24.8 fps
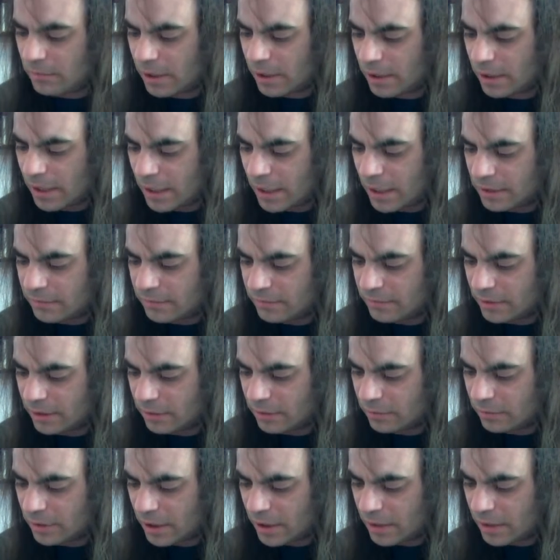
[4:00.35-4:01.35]
my last
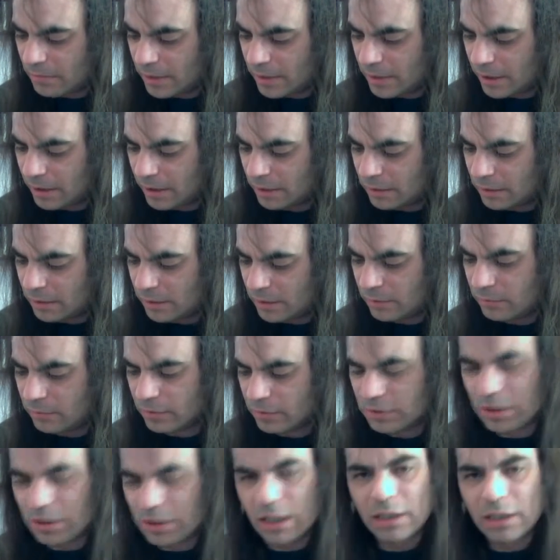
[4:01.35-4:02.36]
video that I made. We
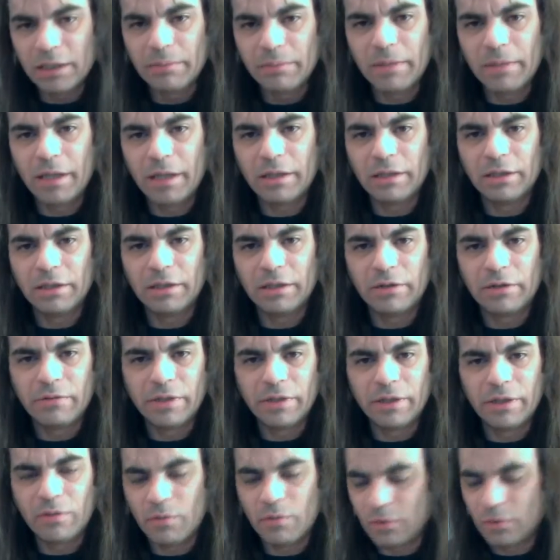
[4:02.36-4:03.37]
were talking about the
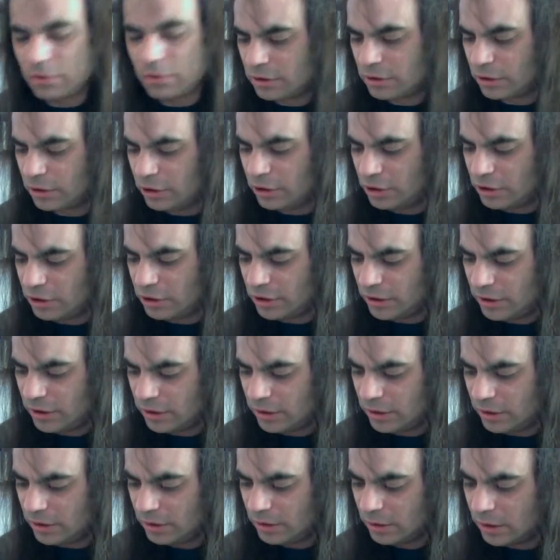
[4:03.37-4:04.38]
3 chords, the
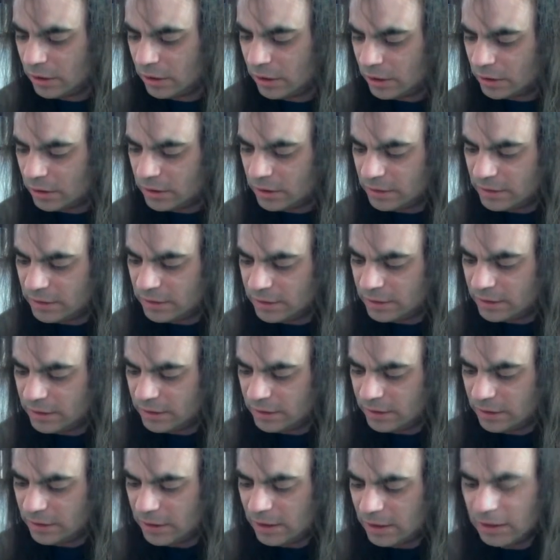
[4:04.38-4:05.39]
G, the
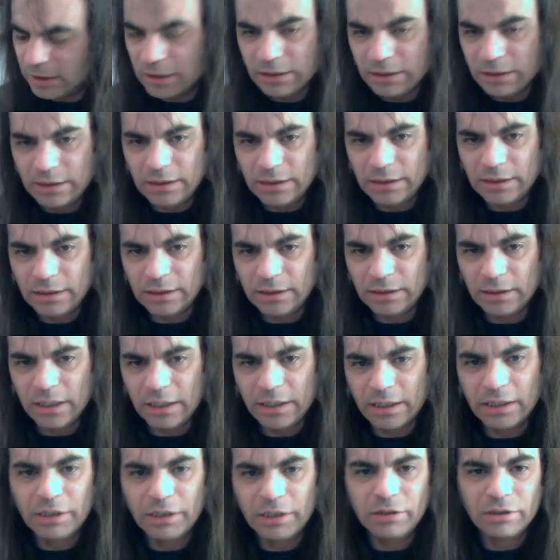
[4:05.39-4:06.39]
C, and the D.
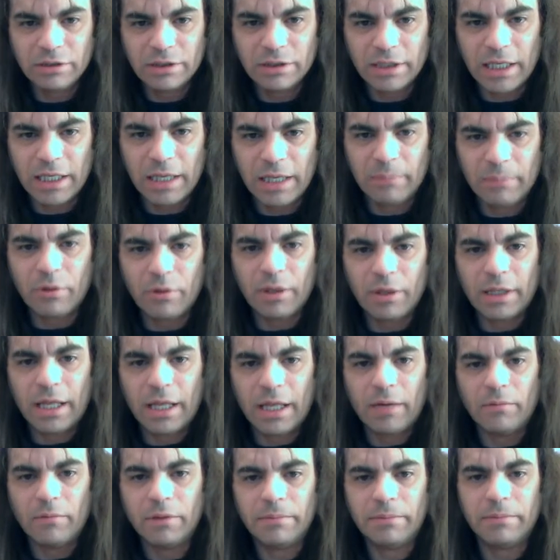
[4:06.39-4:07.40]
I didn't use a capo on
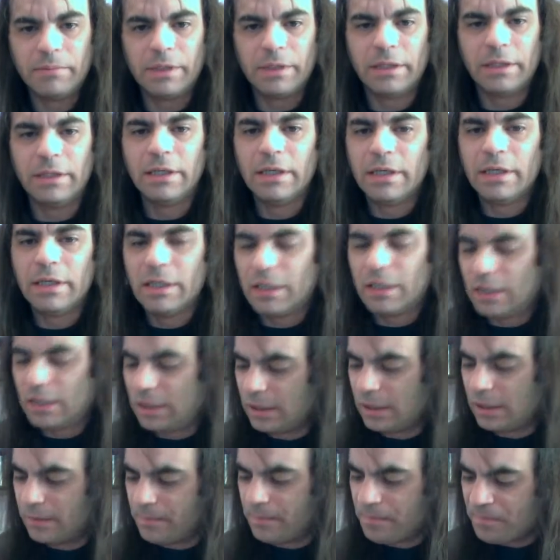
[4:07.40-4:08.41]
that one, but
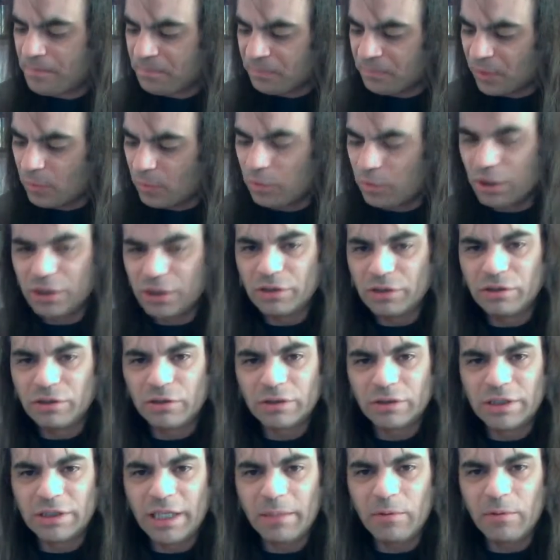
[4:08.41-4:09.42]
we're going to use
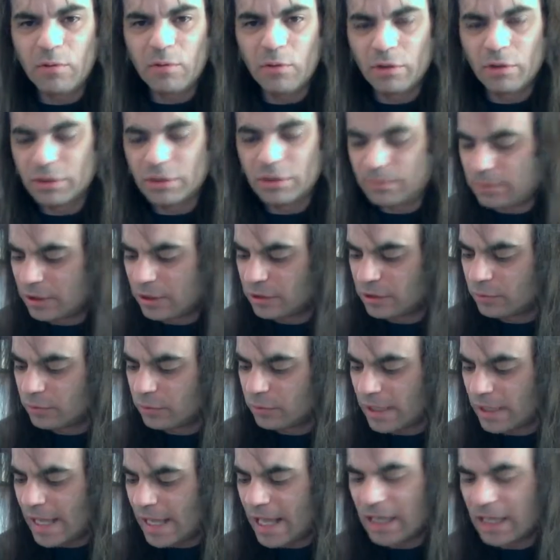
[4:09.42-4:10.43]
those same chords, plus we're
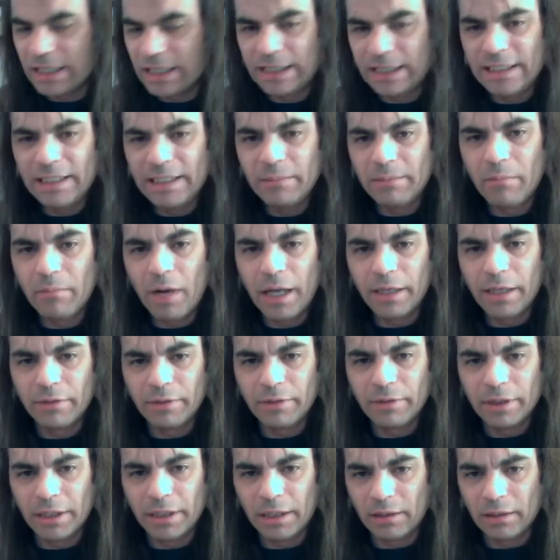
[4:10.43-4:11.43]
going to add an E
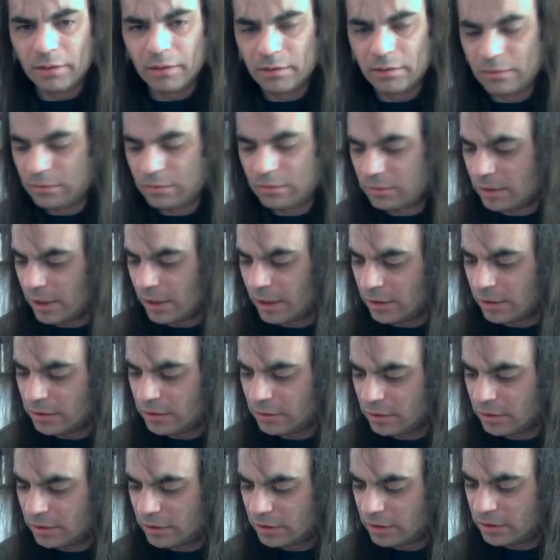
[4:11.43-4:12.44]
minor in there. Okay,
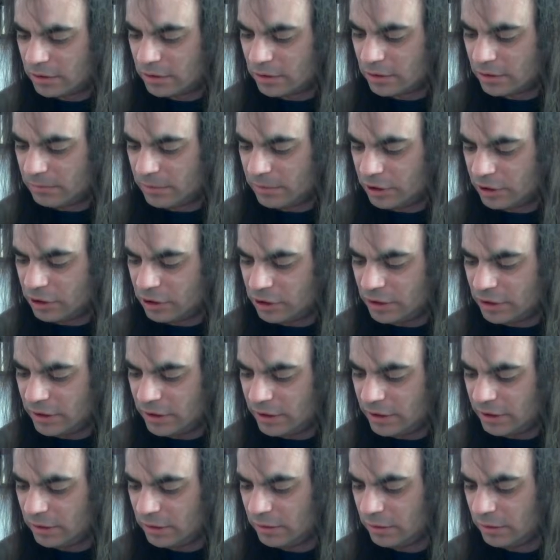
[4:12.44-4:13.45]
so this is going to be
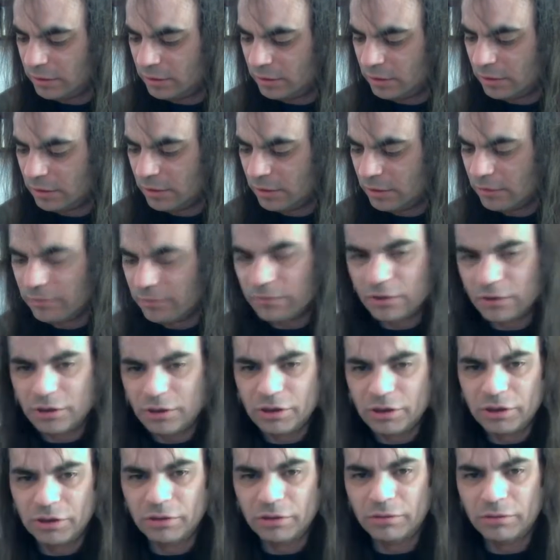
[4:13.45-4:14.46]
G for 2,